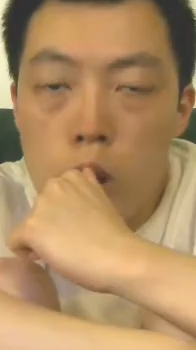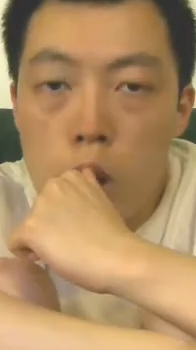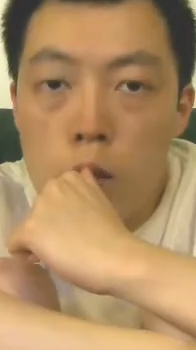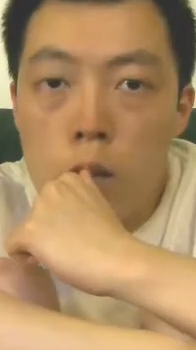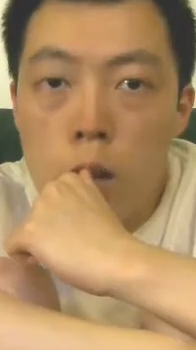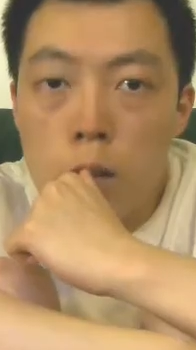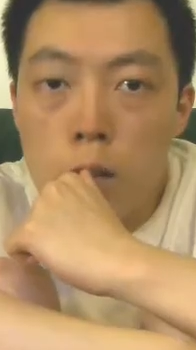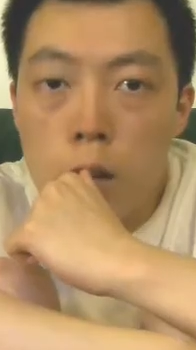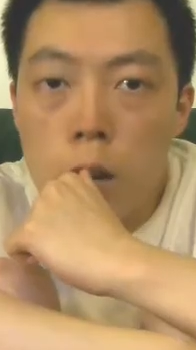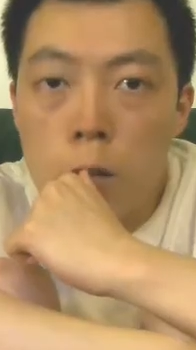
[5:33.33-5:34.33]
Unlike
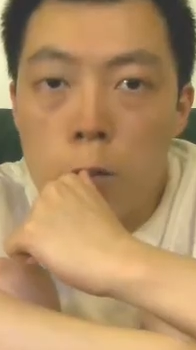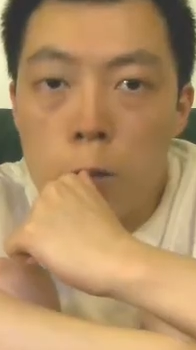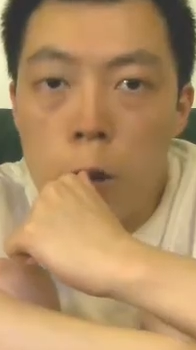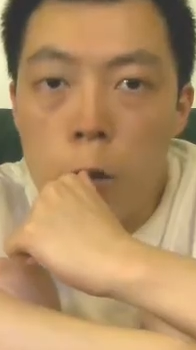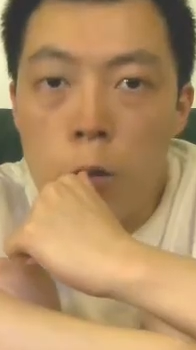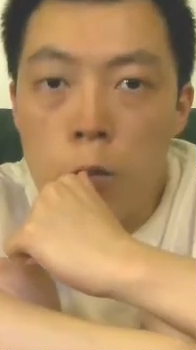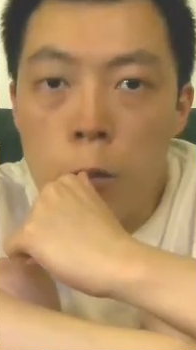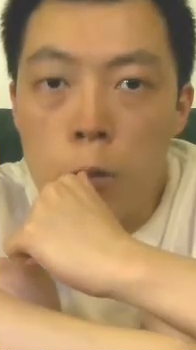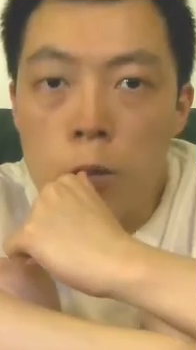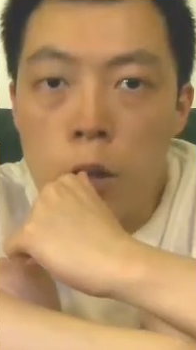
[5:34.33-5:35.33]
the other
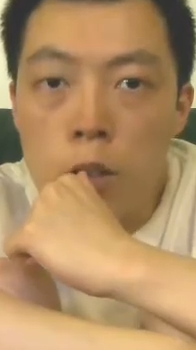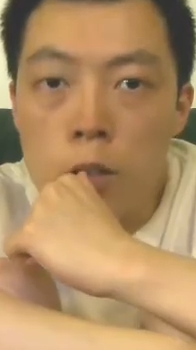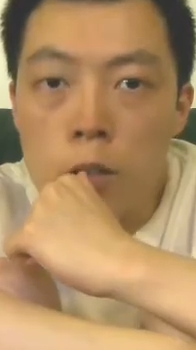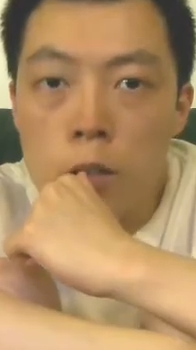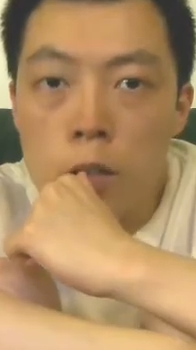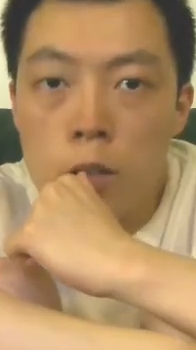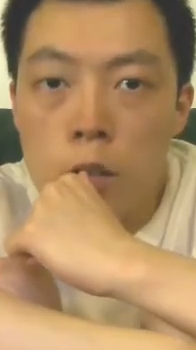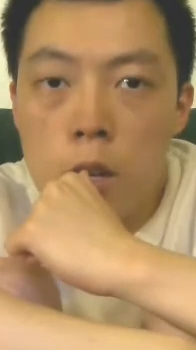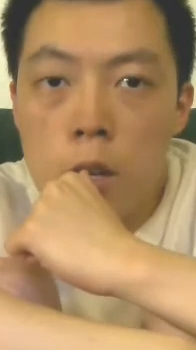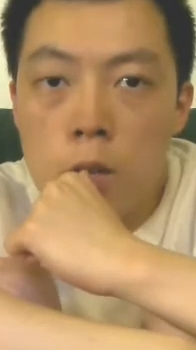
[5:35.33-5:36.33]
carnivores on this list,
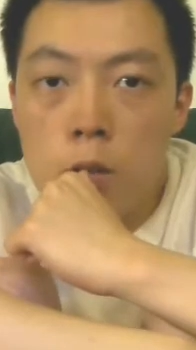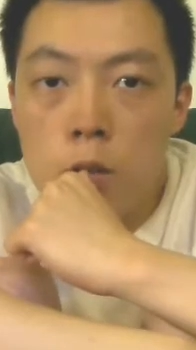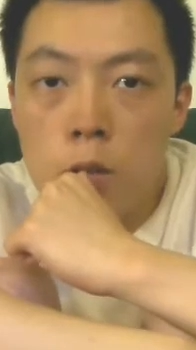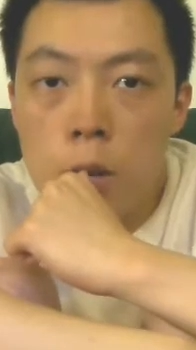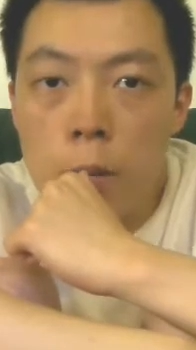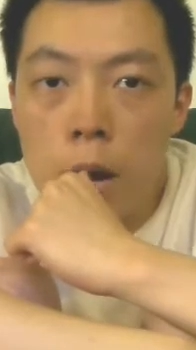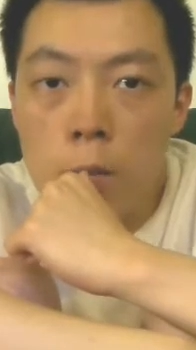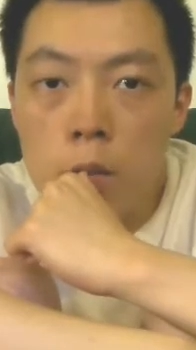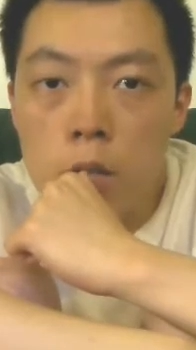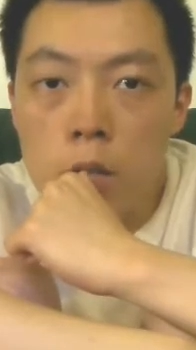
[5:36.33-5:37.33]

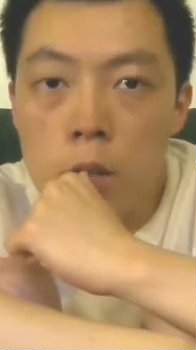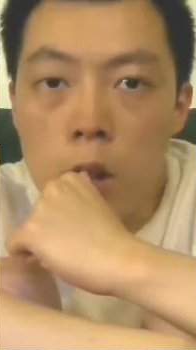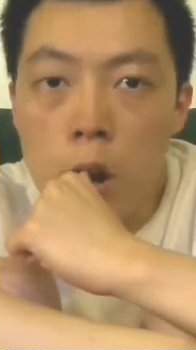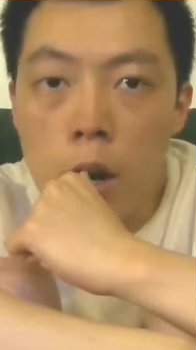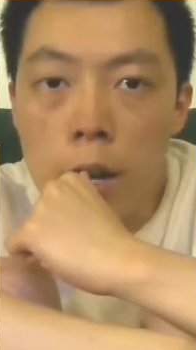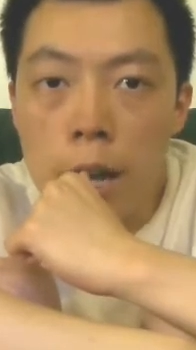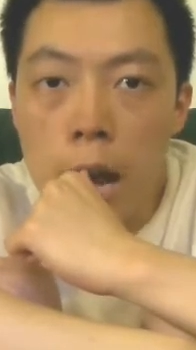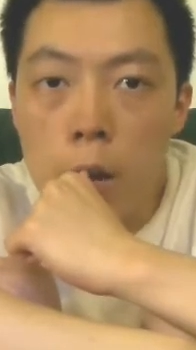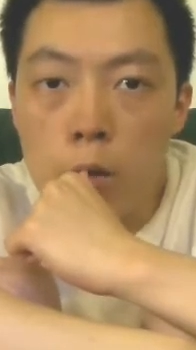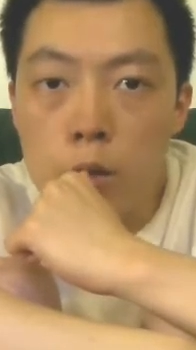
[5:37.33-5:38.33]
Suchomimus has a long and
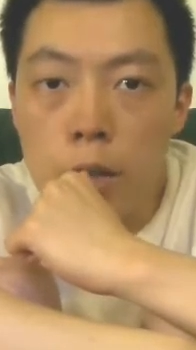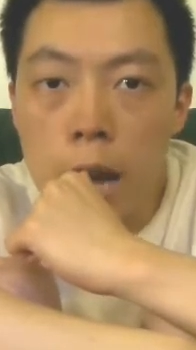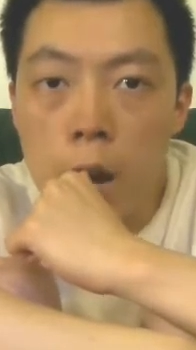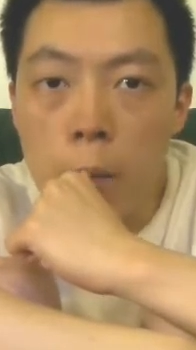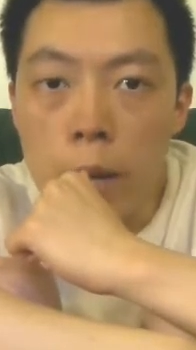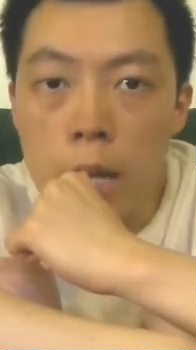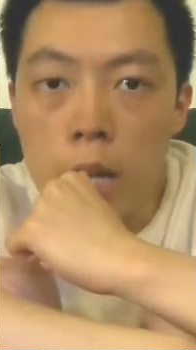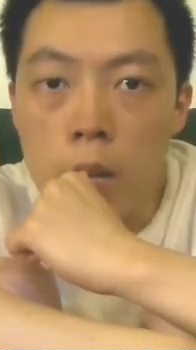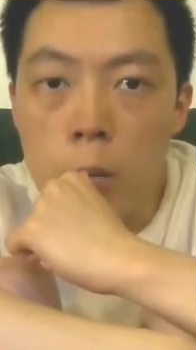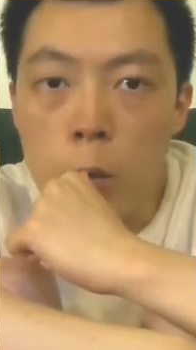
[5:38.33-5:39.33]
narrow snout, making
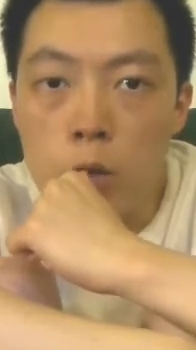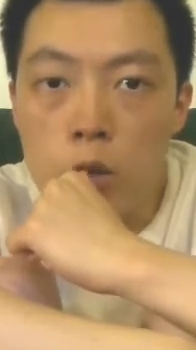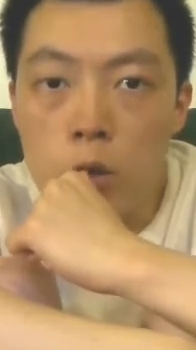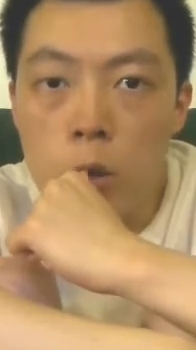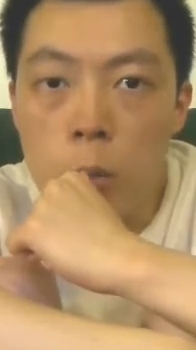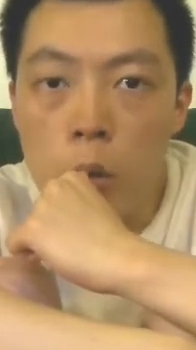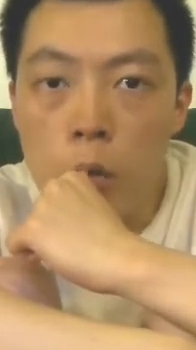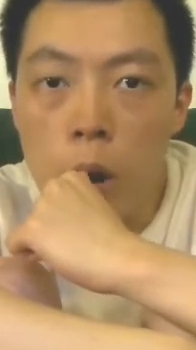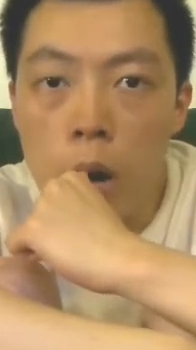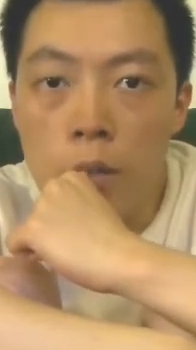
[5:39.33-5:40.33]
it more suitable
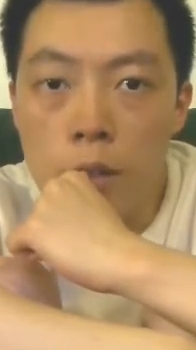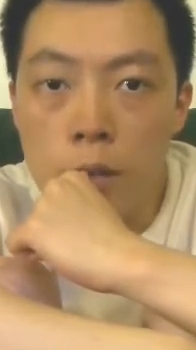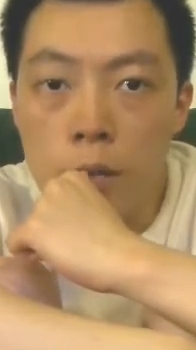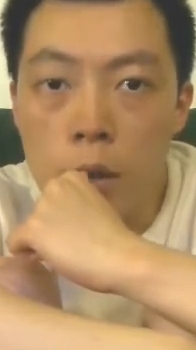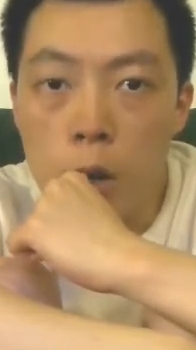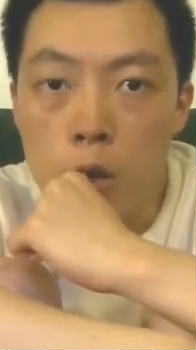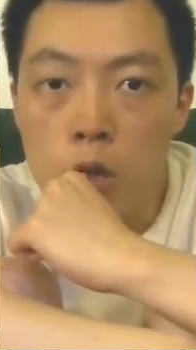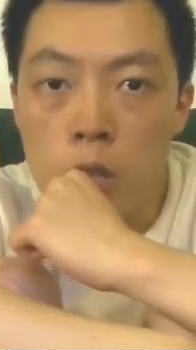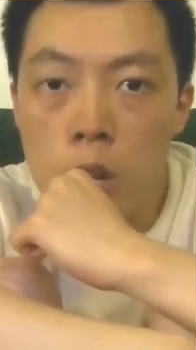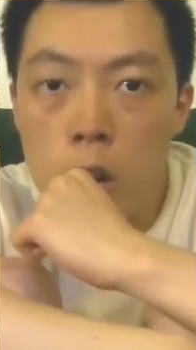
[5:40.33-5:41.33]
for hunting fish.